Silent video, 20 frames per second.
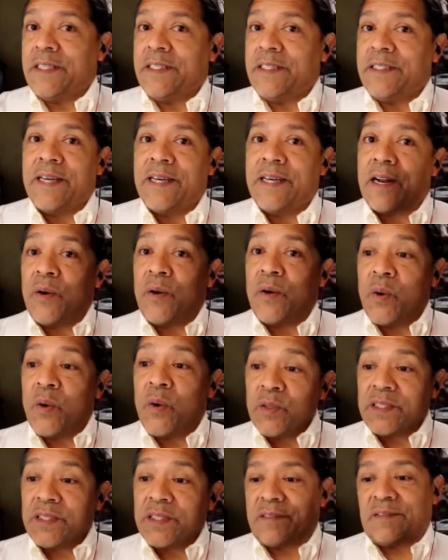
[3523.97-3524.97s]
to hold
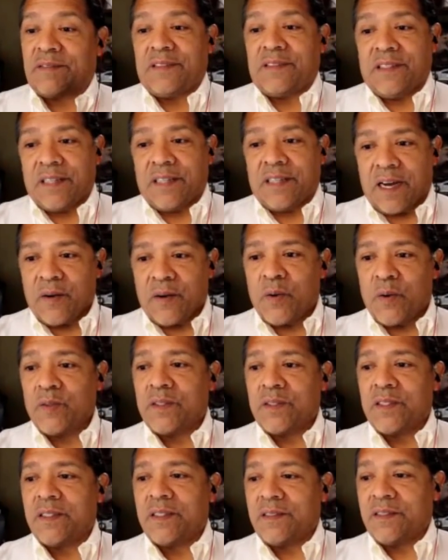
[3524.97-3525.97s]
it. You got to hold
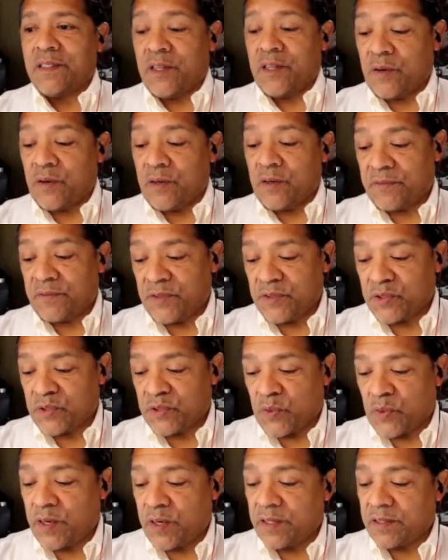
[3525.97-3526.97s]
it, and if you
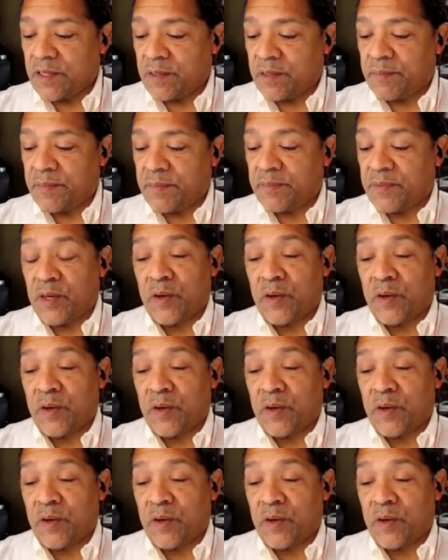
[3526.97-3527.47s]
store it, then,